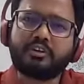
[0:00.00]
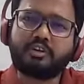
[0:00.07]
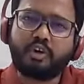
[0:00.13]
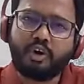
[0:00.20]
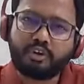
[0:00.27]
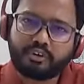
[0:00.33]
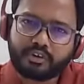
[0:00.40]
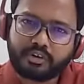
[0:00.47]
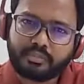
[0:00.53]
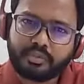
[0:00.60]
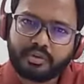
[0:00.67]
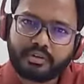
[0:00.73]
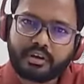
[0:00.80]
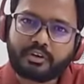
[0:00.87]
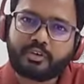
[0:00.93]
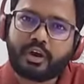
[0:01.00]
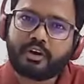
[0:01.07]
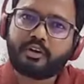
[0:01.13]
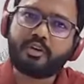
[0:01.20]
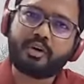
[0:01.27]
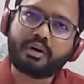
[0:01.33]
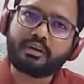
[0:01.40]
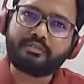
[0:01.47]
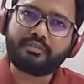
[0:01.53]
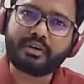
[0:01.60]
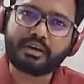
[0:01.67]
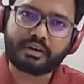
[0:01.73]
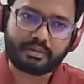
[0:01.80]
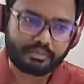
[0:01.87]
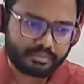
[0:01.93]
contributing to endodontic
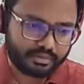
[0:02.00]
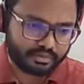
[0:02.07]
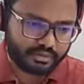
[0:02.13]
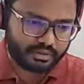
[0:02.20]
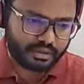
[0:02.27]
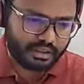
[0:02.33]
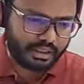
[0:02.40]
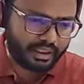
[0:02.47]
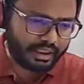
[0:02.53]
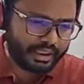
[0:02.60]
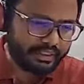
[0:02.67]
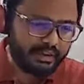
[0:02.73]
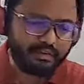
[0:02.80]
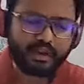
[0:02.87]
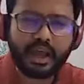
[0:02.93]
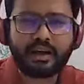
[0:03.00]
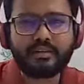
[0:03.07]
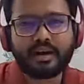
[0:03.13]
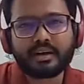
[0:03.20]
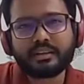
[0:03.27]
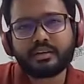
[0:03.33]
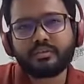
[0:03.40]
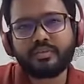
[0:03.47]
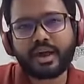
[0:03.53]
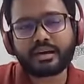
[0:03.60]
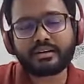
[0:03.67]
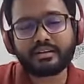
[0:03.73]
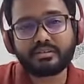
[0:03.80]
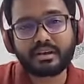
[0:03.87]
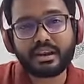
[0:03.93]
flare-ups. And then we have other
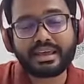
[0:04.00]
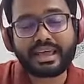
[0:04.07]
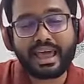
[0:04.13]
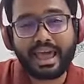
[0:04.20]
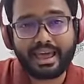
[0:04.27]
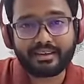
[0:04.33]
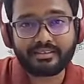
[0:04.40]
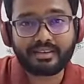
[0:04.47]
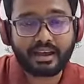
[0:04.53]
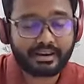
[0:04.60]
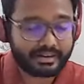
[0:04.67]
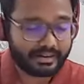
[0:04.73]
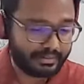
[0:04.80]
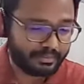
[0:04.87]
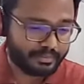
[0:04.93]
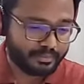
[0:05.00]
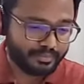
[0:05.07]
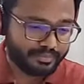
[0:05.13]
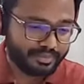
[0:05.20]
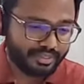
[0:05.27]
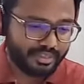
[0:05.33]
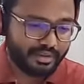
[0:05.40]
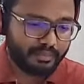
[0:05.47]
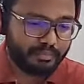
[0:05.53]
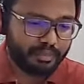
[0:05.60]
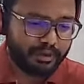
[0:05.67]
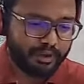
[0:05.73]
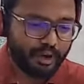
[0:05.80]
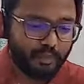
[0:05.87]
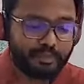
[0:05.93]
factors like anxiety,
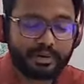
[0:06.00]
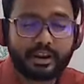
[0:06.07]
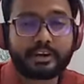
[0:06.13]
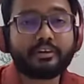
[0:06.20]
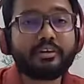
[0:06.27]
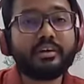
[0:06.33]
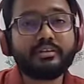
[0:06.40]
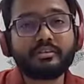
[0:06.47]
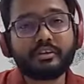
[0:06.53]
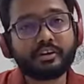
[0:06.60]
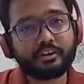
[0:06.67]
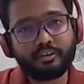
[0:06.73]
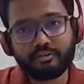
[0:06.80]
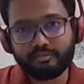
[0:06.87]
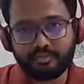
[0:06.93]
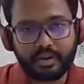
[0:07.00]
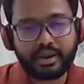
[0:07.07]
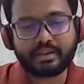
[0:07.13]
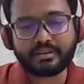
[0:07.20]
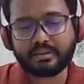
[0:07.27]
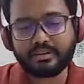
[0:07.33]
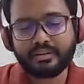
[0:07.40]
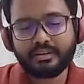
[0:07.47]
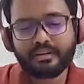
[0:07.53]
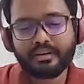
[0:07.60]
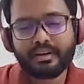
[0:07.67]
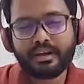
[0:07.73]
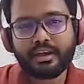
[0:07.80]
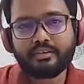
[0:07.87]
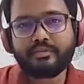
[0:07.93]
preoperative history of pain.
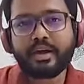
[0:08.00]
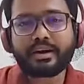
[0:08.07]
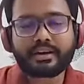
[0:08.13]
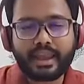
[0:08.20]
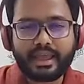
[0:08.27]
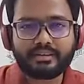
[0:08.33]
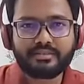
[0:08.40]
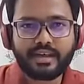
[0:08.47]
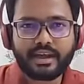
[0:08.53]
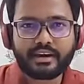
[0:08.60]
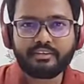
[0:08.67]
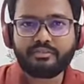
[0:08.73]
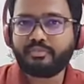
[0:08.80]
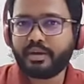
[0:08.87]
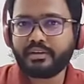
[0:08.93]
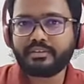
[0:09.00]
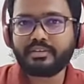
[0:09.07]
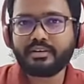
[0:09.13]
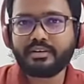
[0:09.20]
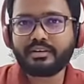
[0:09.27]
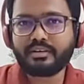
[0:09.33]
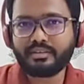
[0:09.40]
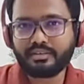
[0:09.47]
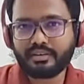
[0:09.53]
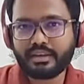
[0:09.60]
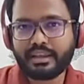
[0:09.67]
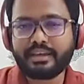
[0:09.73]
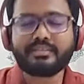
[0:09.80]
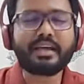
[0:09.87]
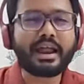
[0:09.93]
In fact, anxiety, if patient
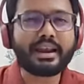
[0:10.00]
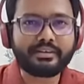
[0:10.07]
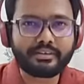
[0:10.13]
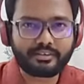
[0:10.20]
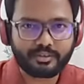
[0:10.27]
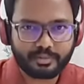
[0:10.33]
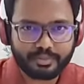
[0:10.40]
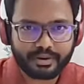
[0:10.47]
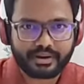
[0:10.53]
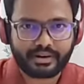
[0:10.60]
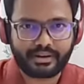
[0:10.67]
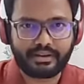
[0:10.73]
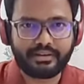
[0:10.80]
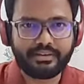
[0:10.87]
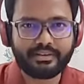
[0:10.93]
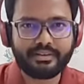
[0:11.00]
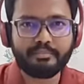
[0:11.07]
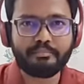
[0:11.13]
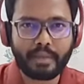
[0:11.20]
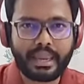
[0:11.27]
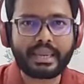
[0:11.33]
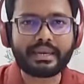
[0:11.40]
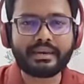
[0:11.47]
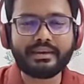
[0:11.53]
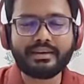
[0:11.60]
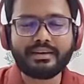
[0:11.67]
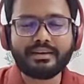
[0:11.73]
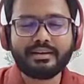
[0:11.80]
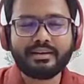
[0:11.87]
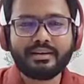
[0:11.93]
is anticipating pain,
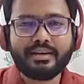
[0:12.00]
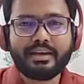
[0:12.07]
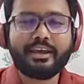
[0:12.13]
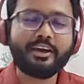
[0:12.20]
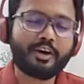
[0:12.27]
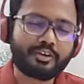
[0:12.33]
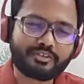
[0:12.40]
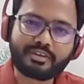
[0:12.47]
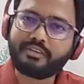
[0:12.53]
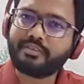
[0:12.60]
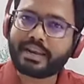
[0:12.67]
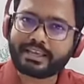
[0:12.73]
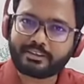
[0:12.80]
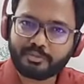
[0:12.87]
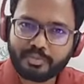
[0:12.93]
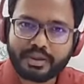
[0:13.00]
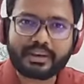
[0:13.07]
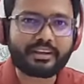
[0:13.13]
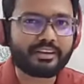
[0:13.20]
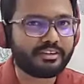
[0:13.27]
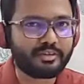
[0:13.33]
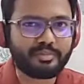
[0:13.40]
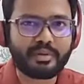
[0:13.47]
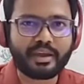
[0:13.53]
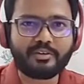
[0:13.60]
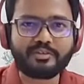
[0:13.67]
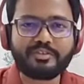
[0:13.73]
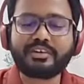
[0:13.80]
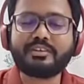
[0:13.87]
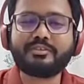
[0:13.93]
he or she will experience pain,
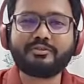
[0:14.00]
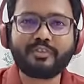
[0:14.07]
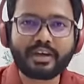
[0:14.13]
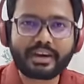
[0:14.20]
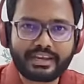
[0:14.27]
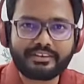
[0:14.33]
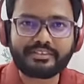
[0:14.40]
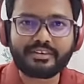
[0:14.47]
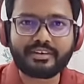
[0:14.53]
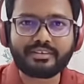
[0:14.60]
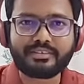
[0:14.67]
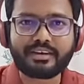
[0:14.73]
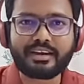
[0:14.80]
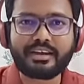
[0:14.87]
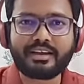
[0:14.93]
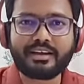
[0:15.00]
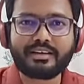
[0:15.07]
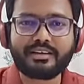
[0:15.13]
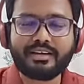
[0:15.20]
which is very interesting.